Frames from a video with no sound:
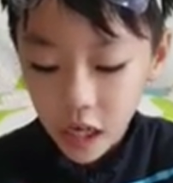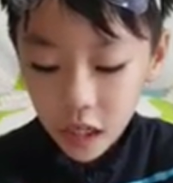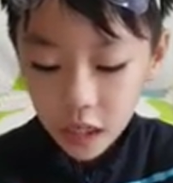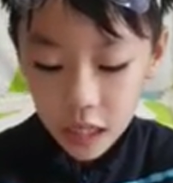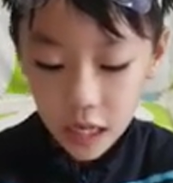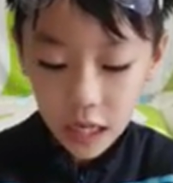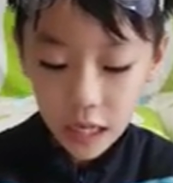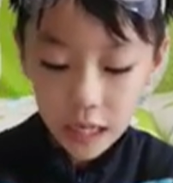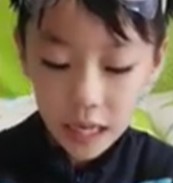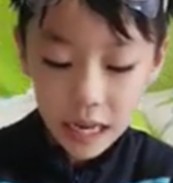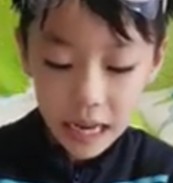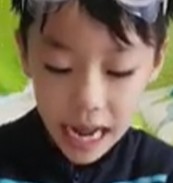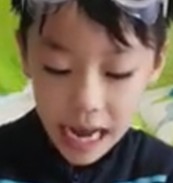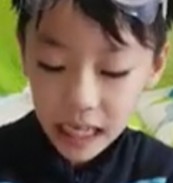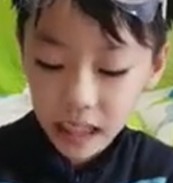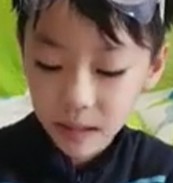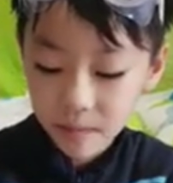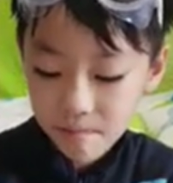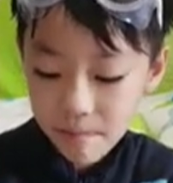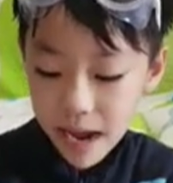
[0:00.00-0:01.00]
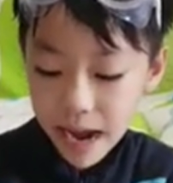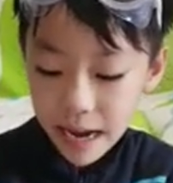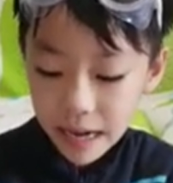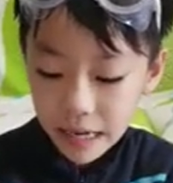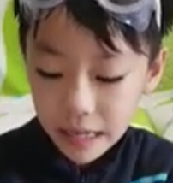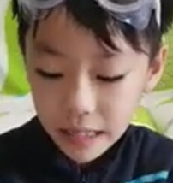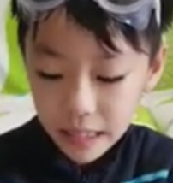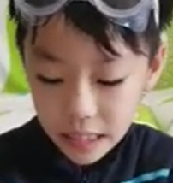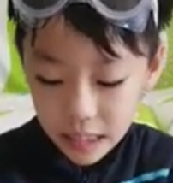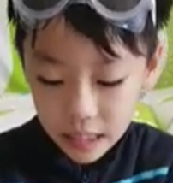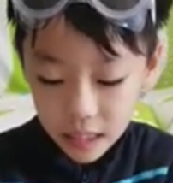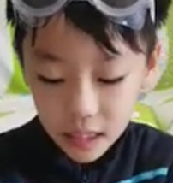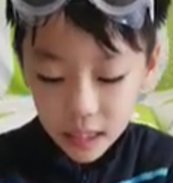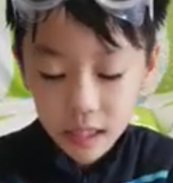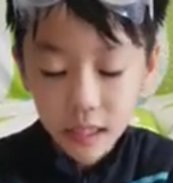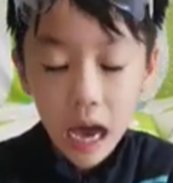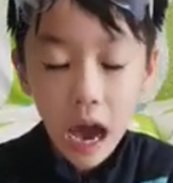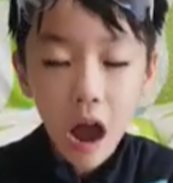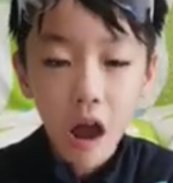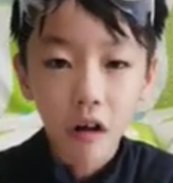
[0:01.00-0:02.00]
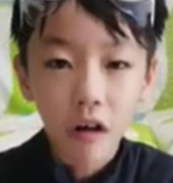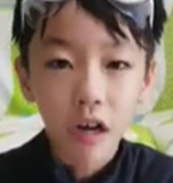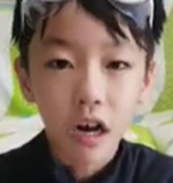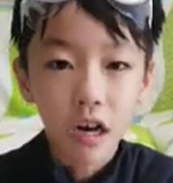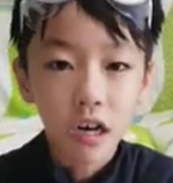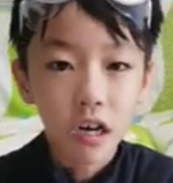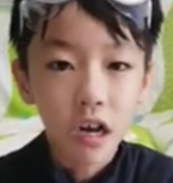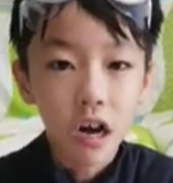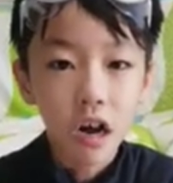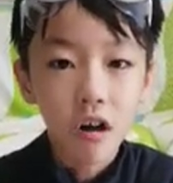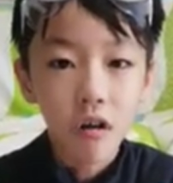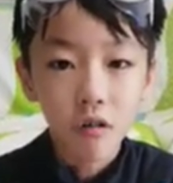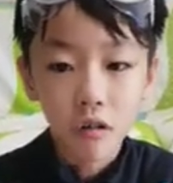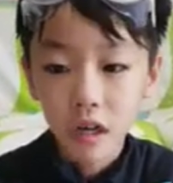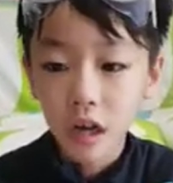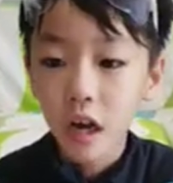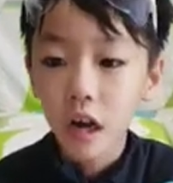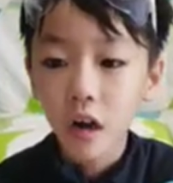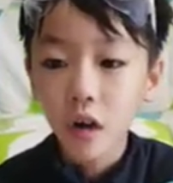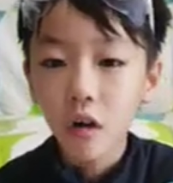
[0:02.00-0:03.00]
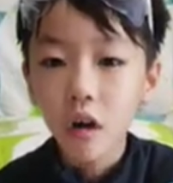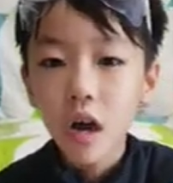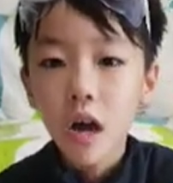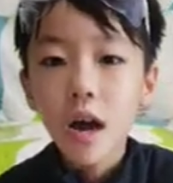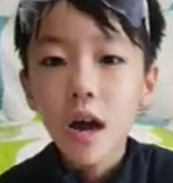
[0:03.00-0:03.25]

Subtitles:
the last planet to go.